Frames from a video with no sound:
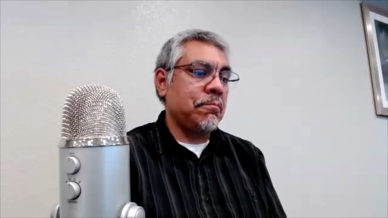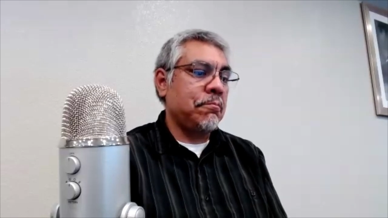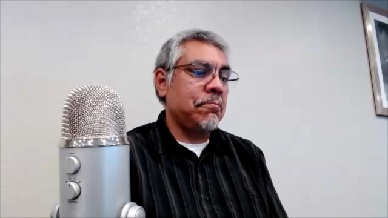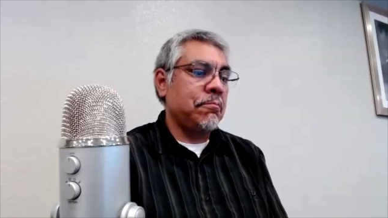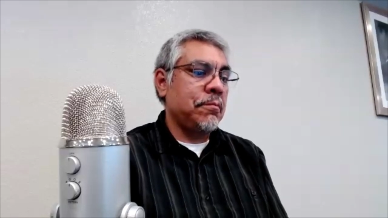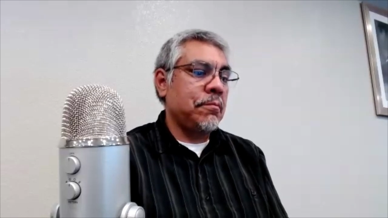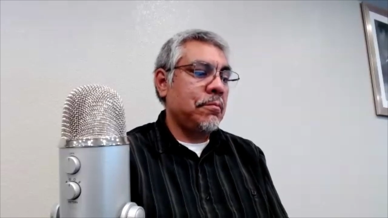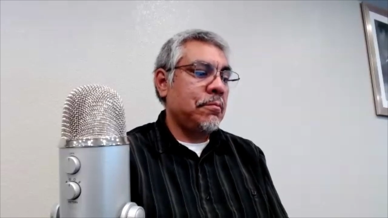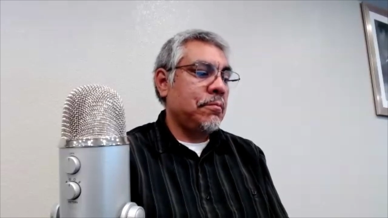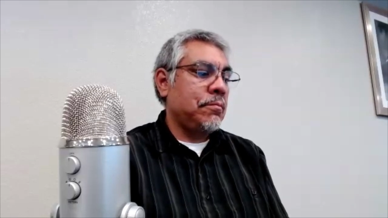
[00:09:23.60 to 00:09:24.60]

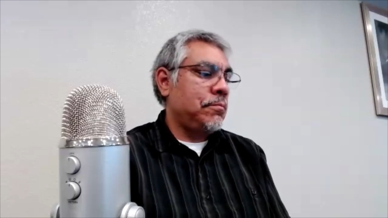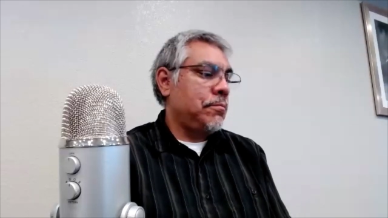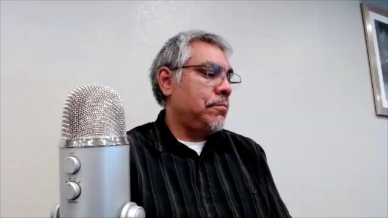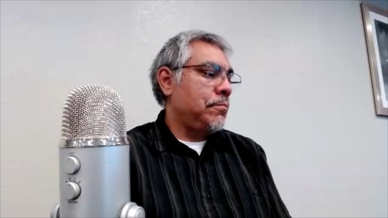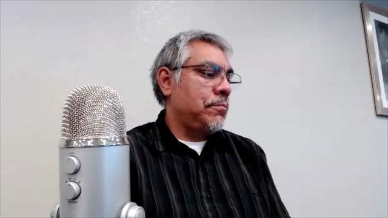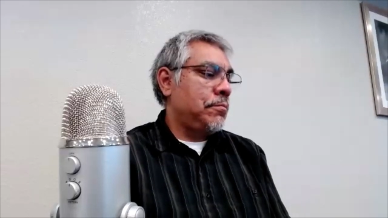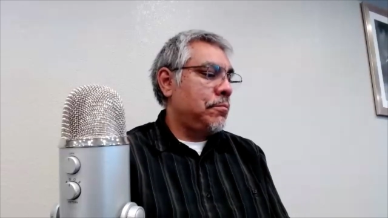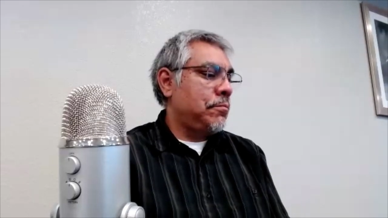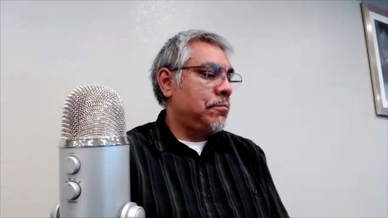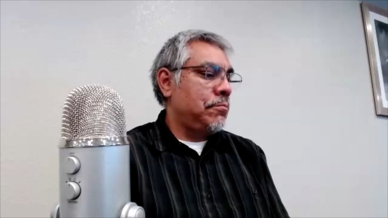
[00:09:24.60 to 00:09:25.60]

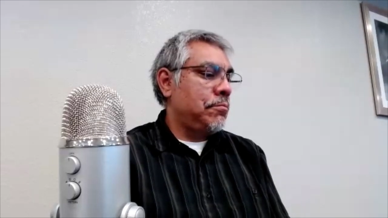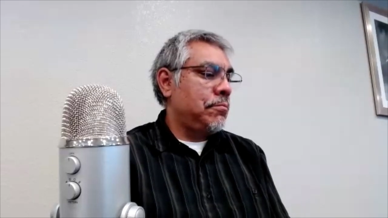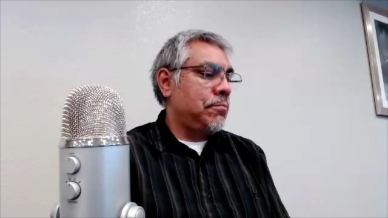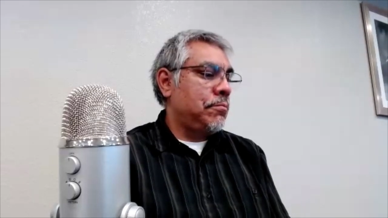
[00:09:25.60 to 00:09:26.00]
Nothing is said.